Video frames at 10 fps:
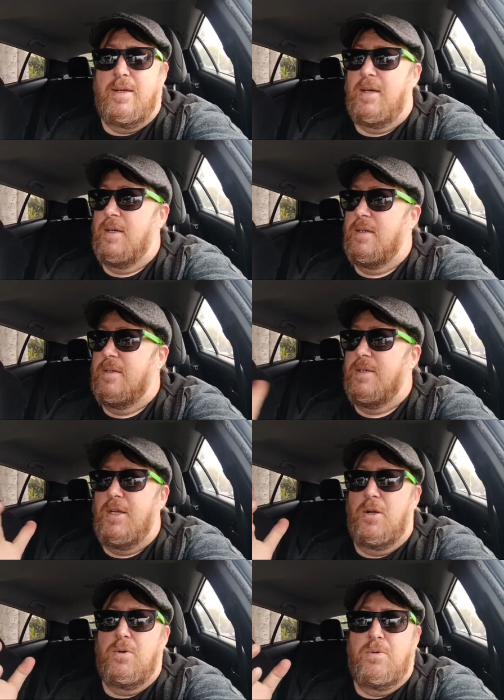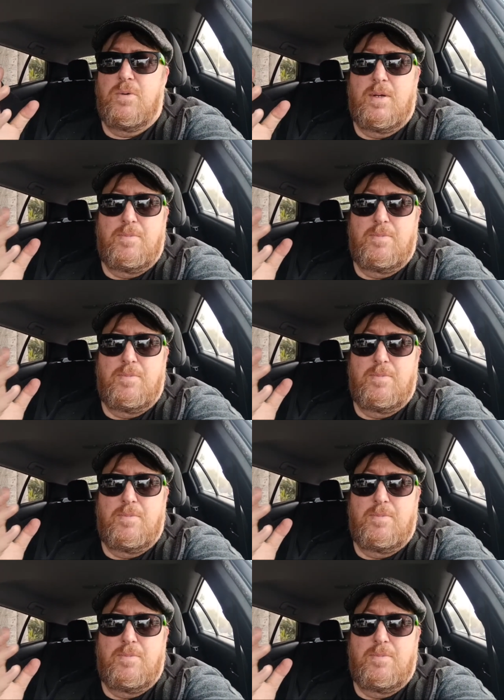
uh, you know,